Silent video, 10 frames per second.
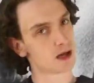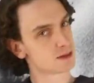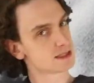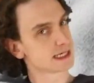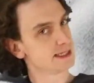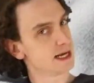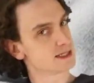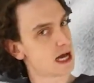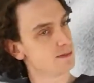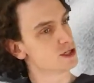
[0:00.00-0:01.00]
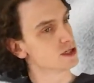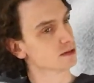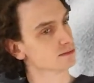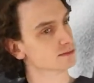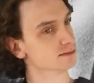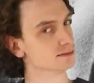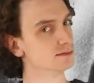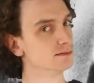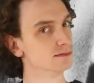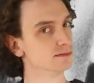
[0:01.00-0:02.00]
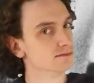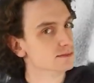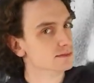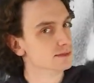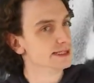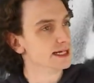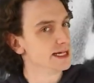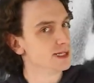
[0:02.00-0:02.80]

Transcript: it's almost like he had a time machine. Did